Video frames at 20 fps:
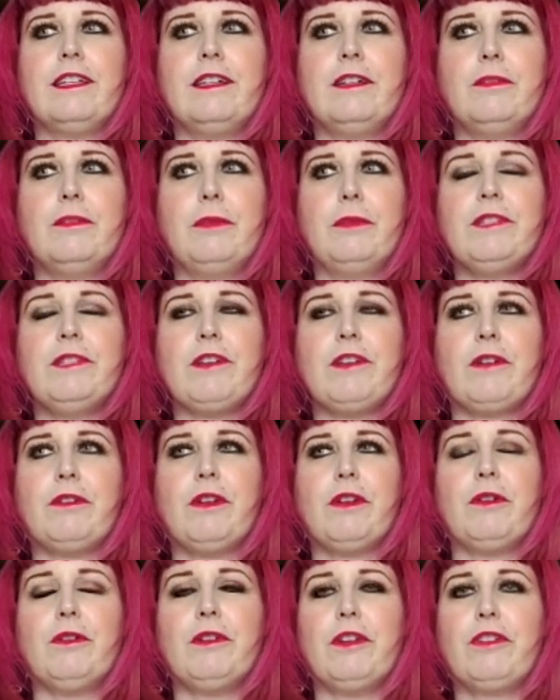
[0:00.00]
we don't
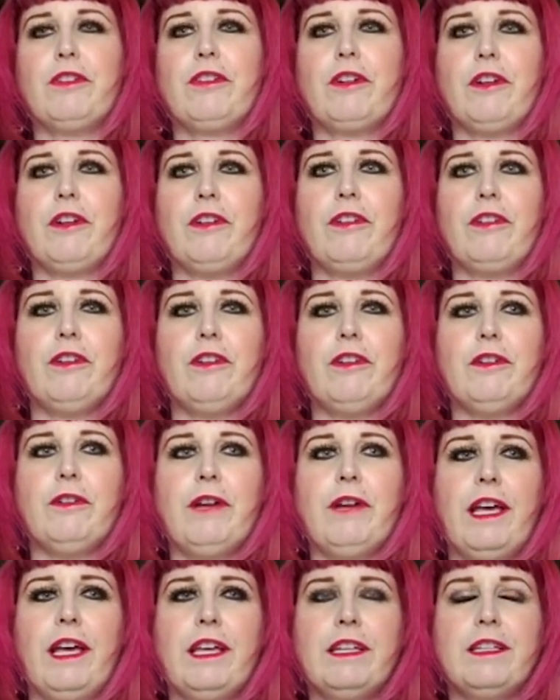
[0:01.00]
know who to turn to,
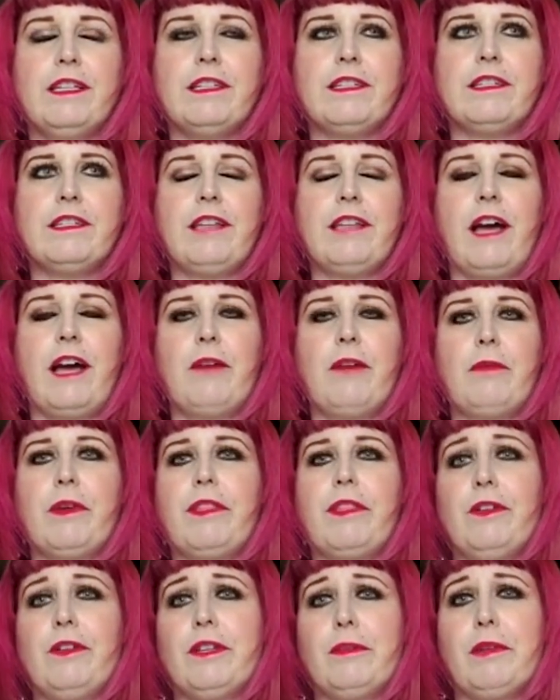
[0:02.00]
and that we're
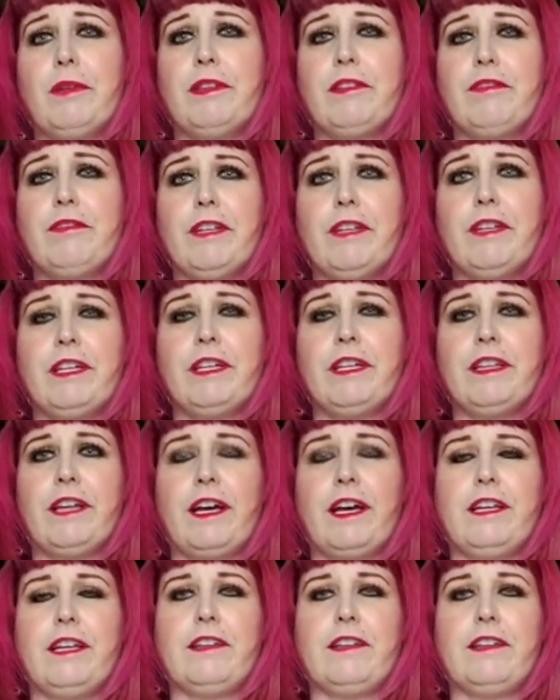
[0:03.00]
the only ones feeling that.